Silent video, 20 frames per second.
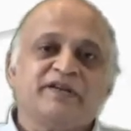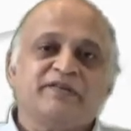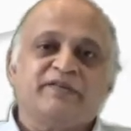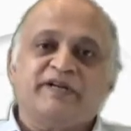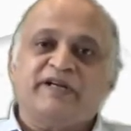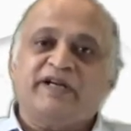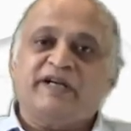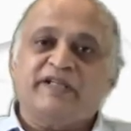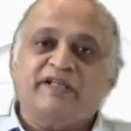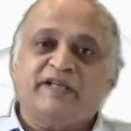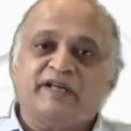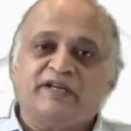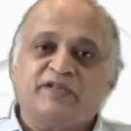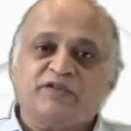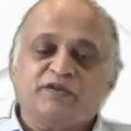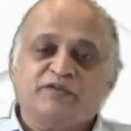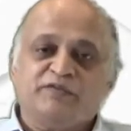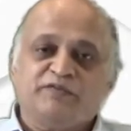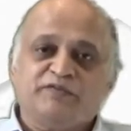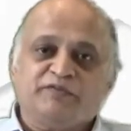even at the
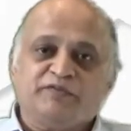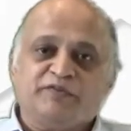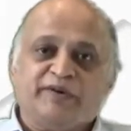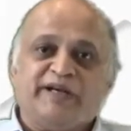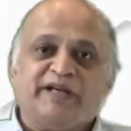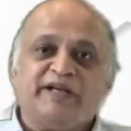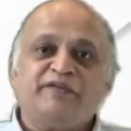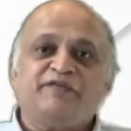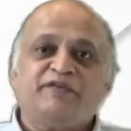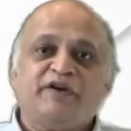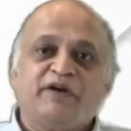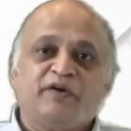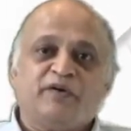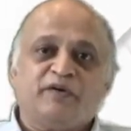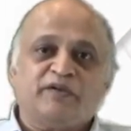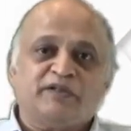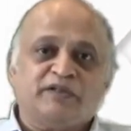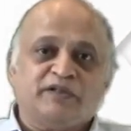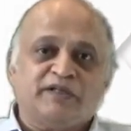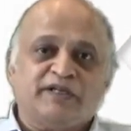age of 25
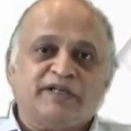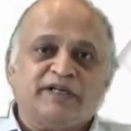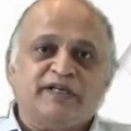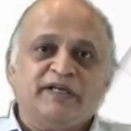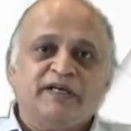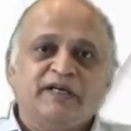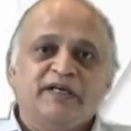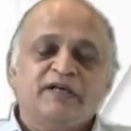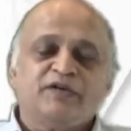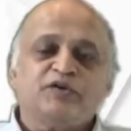or 30.